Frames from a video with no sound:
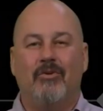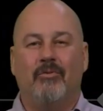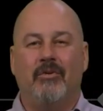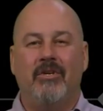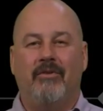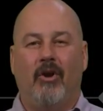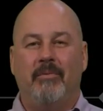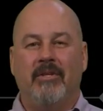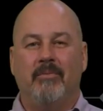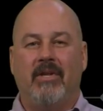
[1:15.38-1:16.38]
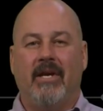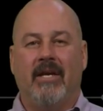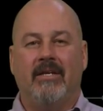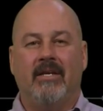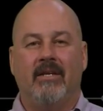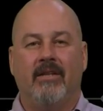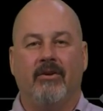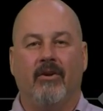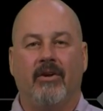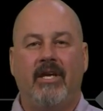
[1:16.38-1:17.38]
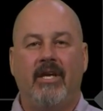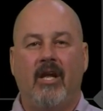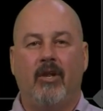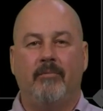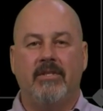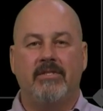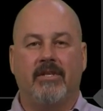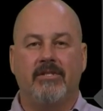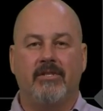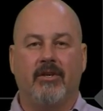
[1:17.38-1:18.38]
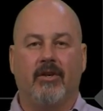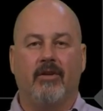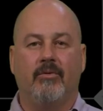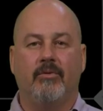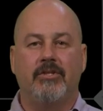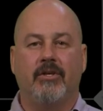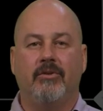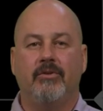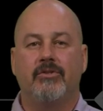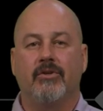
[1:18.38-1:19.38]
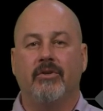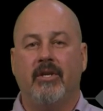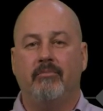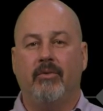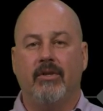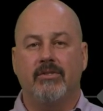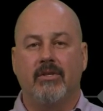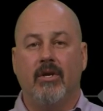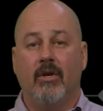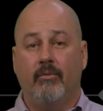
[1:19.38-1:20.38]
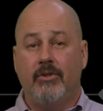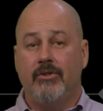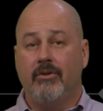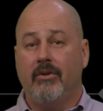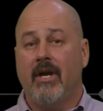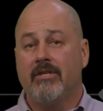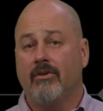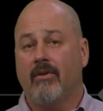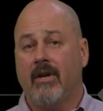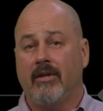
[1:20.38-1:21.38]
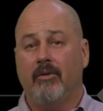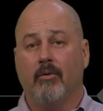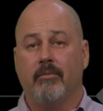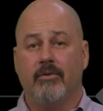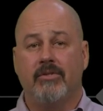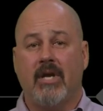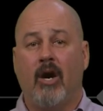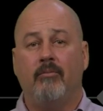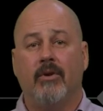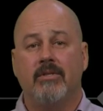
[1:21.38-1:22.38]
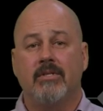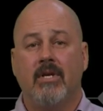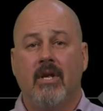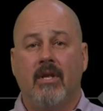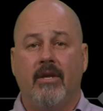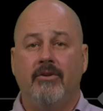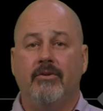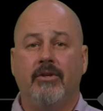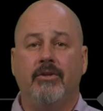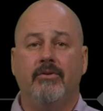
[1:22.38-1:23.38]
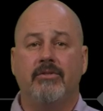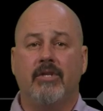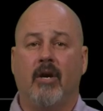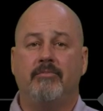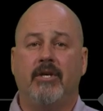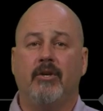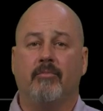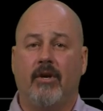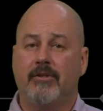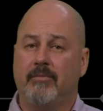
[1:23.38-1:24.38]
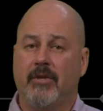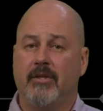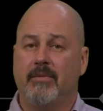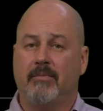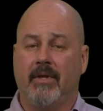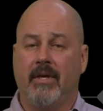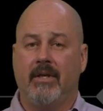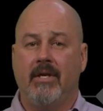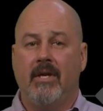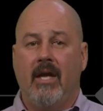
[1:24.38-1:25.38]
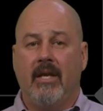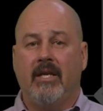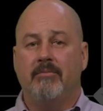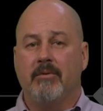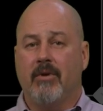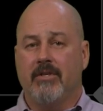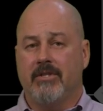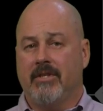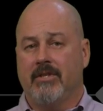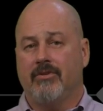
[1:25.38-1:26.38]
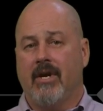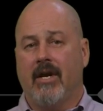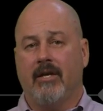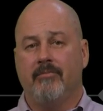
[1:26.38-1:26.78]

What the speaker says: When developing the plan, there are key elements to consider, which include certain inputs, which utilized correctly will produce outputs that you can use to update your project management plan and keep the project on track.